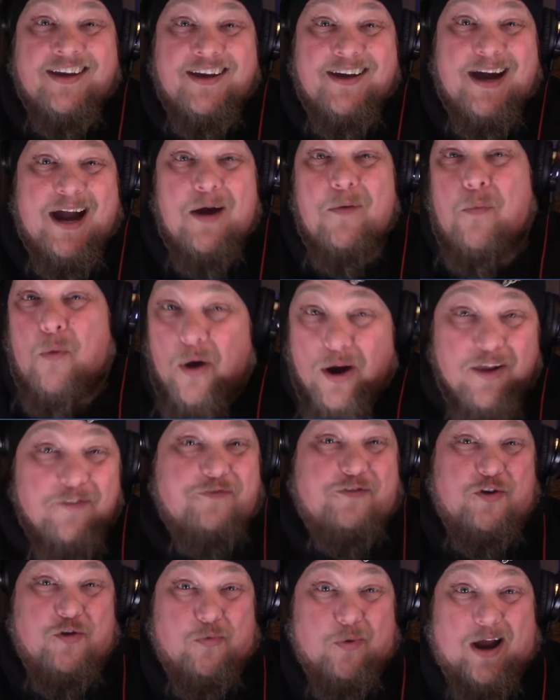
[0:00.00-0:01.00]
I won a
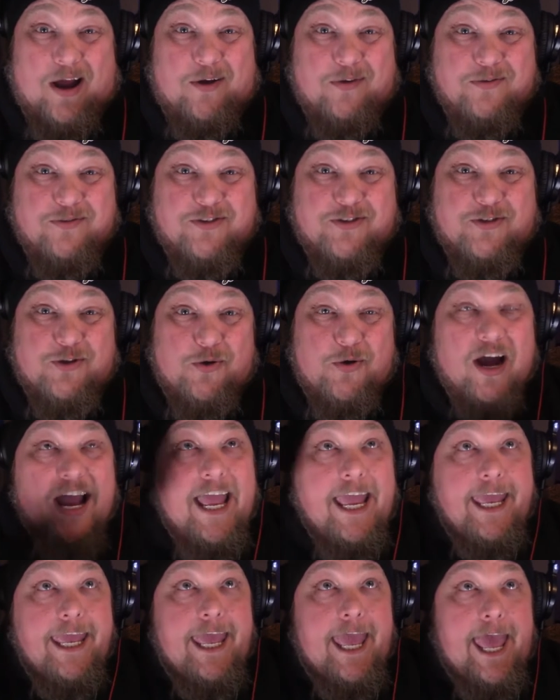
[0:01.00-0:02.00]
few rounds. So
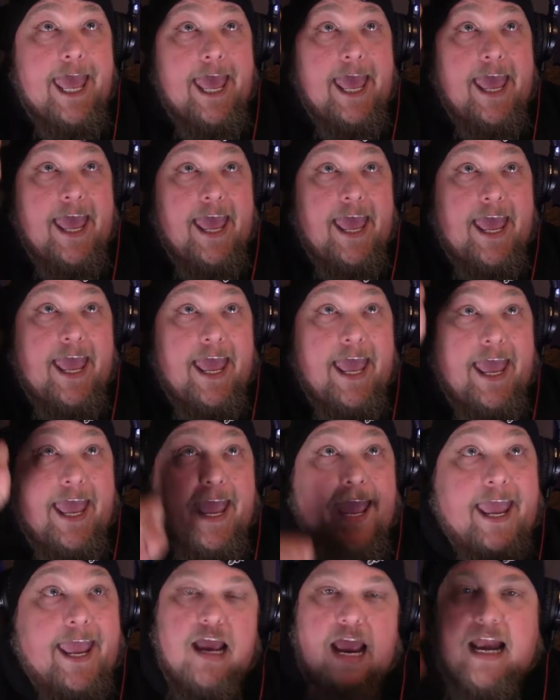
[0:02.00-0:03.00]

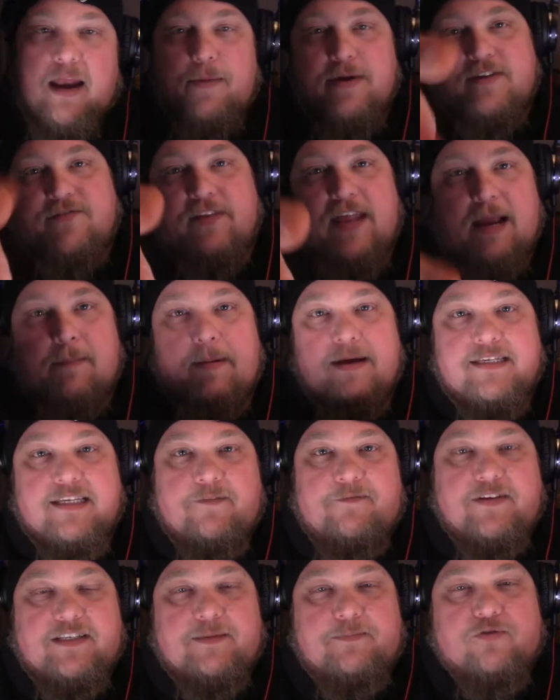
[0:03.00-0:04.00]
yay. Anyways, if you like my
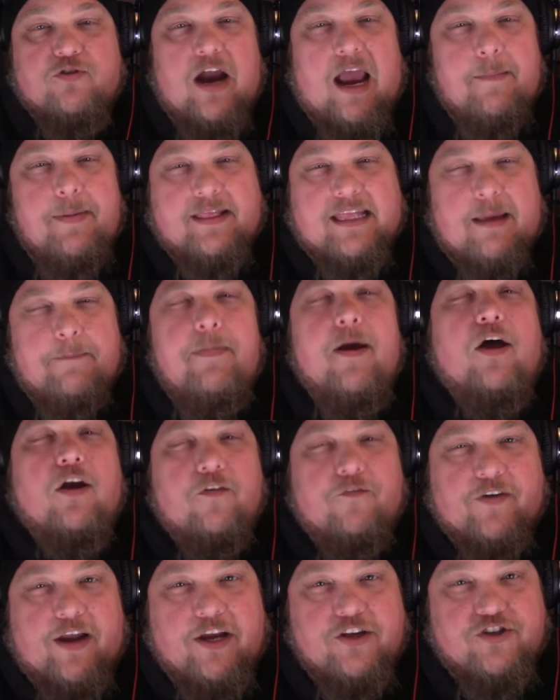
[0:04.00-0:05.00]
stuff, hit subscribe, hit that bell
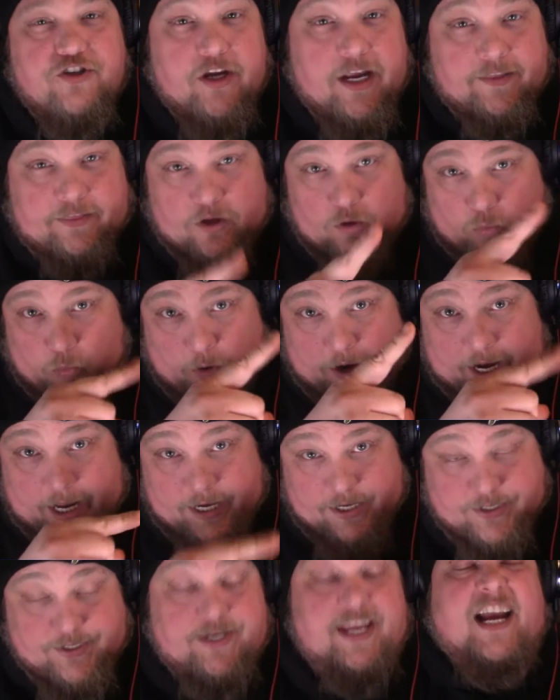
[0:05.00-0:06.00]
notification to get the ring a
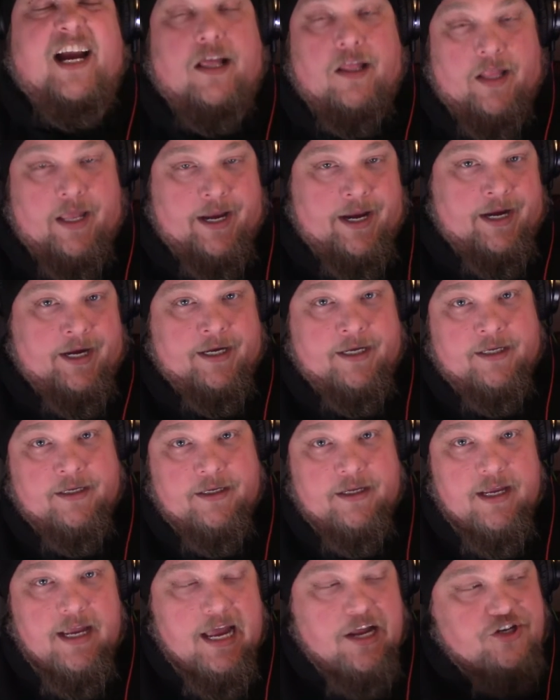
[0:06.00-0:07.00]
ding a ling.
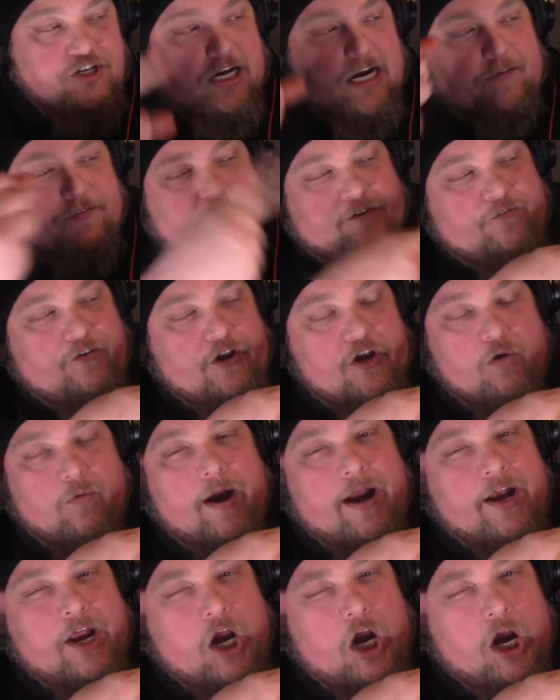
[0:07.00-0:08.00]
And check out this video video
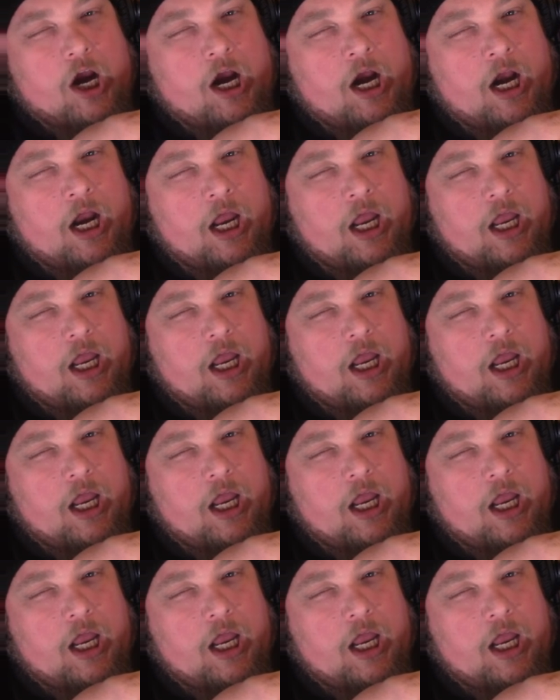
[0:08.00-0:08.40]
right here.